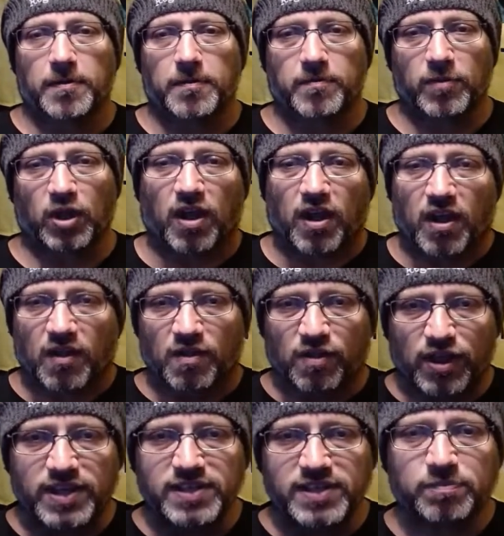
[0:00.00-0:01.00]
Look,
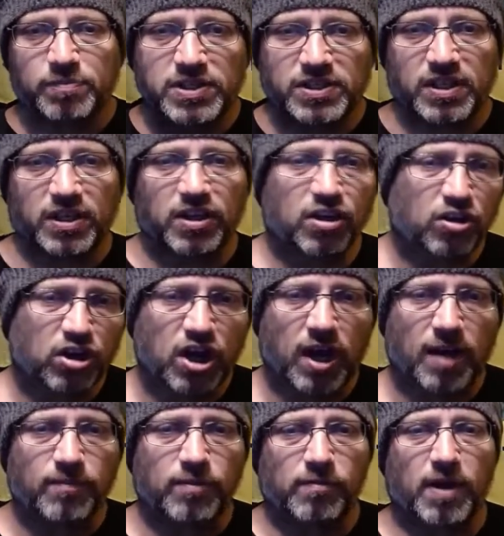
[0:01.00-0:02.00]
this particular
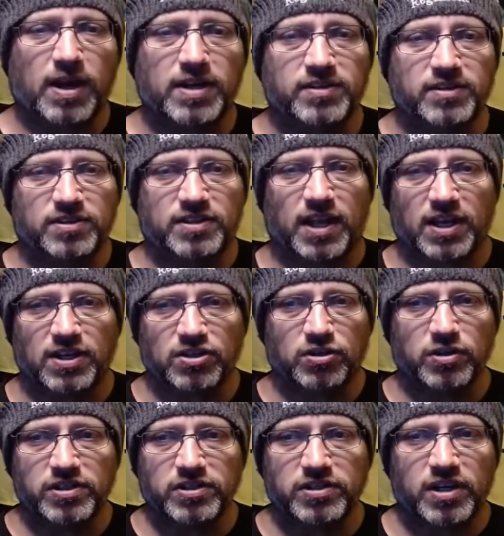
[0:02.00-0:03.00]
compromise is
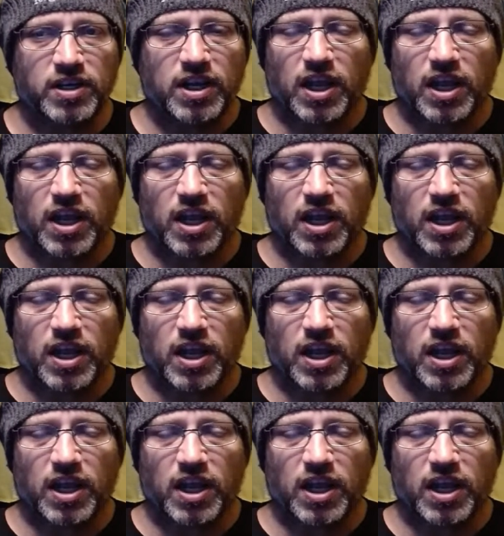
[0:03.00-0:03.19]
dangerous,